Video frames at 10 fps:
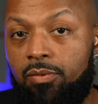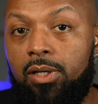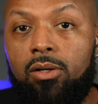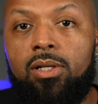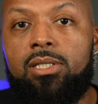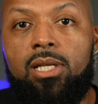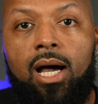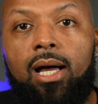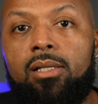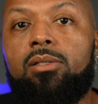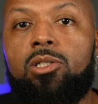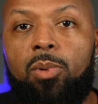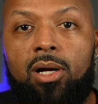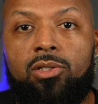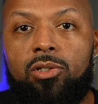video is not
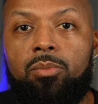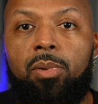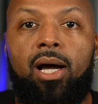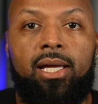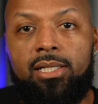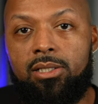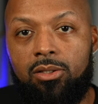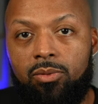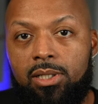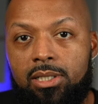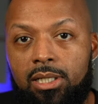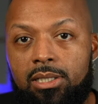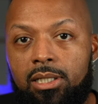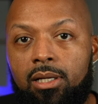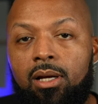sponsored by
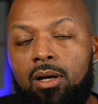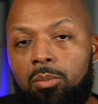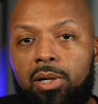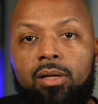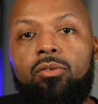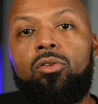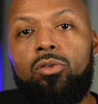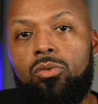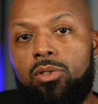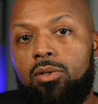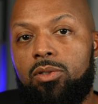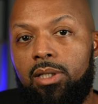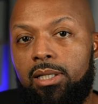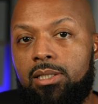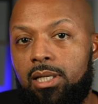Insta360, but if you use those
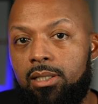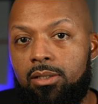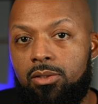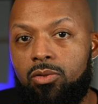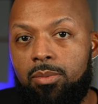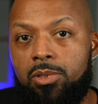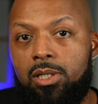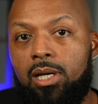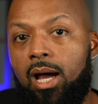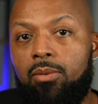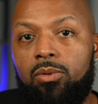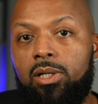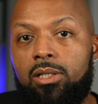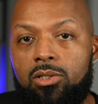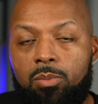links in the description, I will
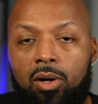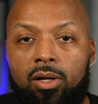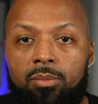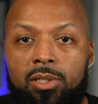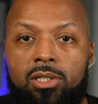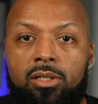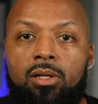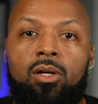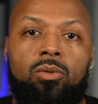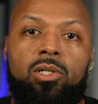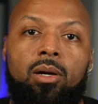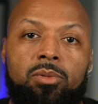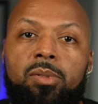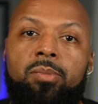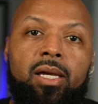get a small commission, which
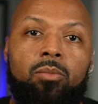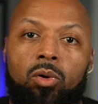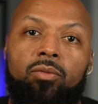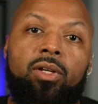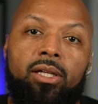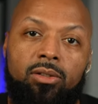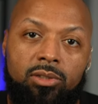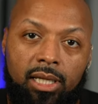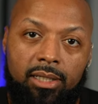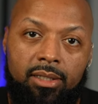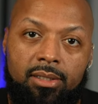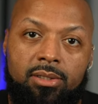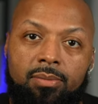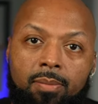helps me make more videos like this.